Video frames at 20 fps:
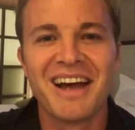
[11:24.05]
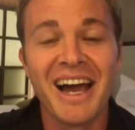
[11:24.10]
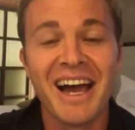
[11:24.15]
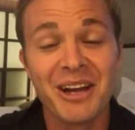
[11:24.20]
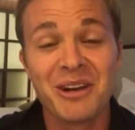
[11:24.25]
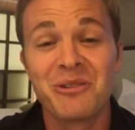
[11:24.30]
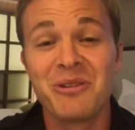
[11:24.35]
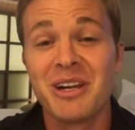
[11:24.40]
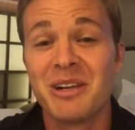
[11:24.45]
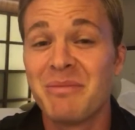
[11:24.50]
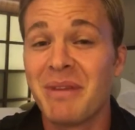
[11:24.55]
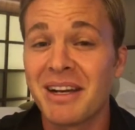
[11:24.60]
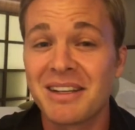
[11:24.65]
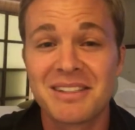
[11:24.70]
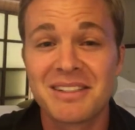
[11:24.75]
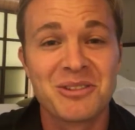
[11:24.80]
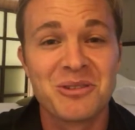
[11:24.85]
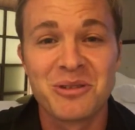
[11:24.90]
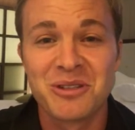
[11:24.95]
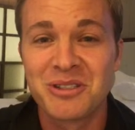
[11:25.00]
I agree, Max
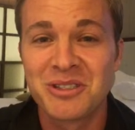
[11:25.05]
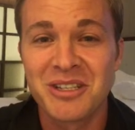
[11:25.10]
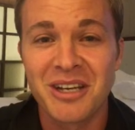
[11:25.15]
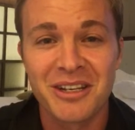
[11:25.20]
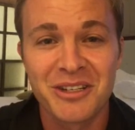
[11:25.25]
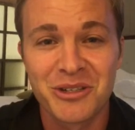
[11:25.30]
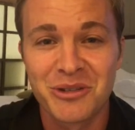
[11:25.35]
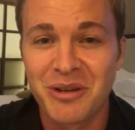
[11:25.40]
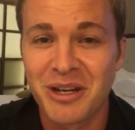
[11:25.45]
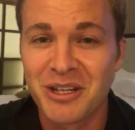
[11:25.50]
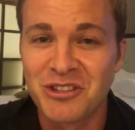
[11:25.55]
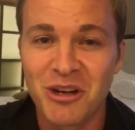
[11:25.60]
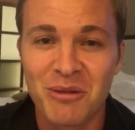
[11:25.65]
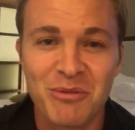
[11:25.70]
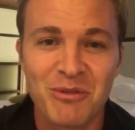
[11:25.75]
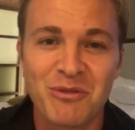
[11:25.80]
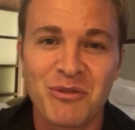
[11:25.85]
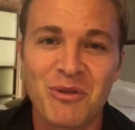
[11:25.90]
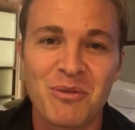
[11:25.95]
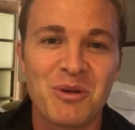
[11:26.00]
is doing such a great job
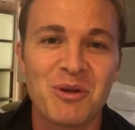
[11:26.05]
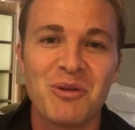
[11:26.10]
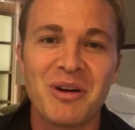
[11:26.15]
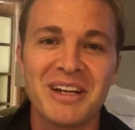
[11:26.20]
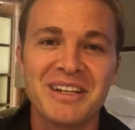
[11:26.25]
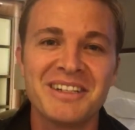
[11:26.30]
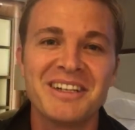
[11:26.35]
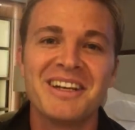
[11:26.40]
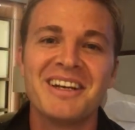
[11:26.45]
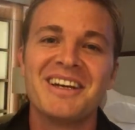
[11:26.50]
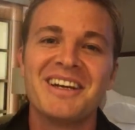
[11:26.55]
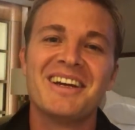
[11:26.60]
for Formula 1.